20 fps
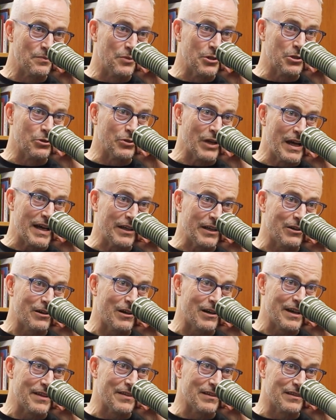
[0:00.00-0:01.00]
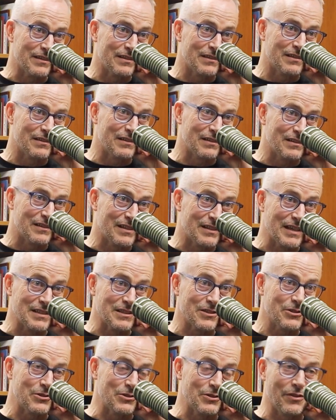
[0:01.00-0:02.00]
build AI that
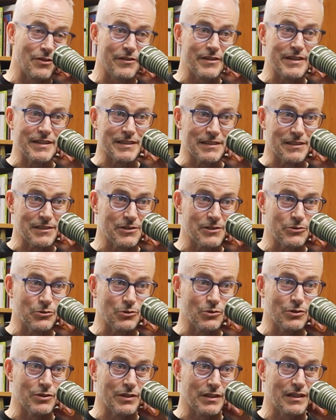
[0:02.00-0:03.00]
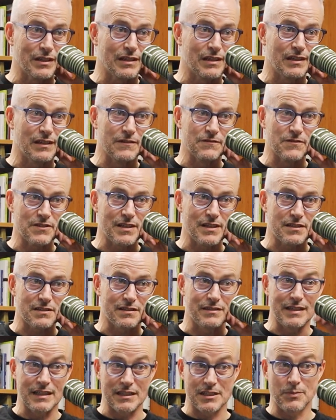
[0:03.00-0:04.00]
does certain things, or gives
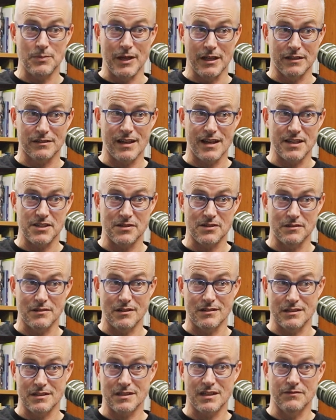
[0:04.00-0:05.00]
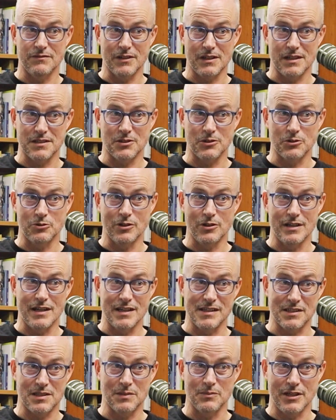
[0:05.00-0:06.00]
us the expectation that it's giving us a good
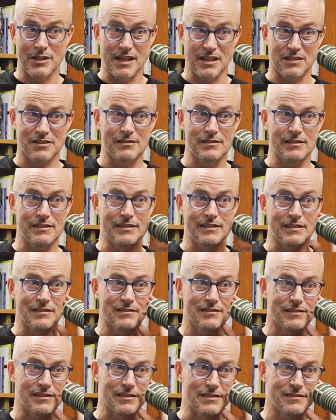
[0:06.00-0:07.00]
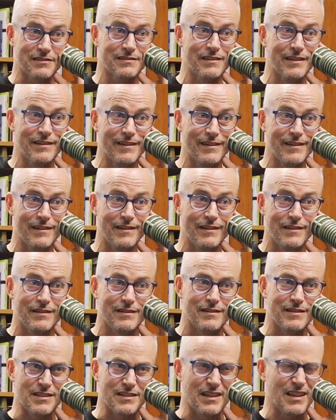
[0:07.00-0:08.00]
answer, but actually it's just,
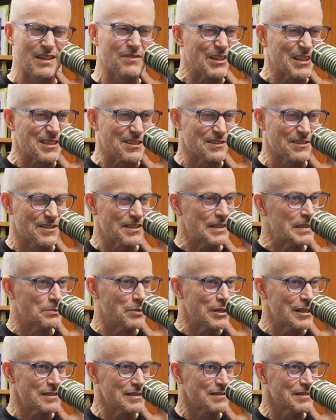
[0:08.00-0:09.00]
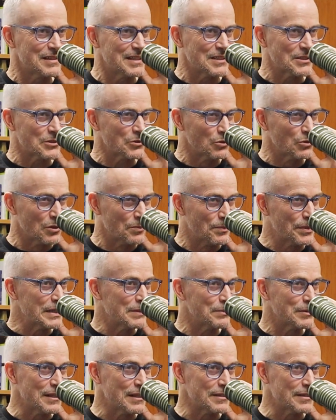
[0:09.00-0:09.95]
is it giving us a C+ answer or a B+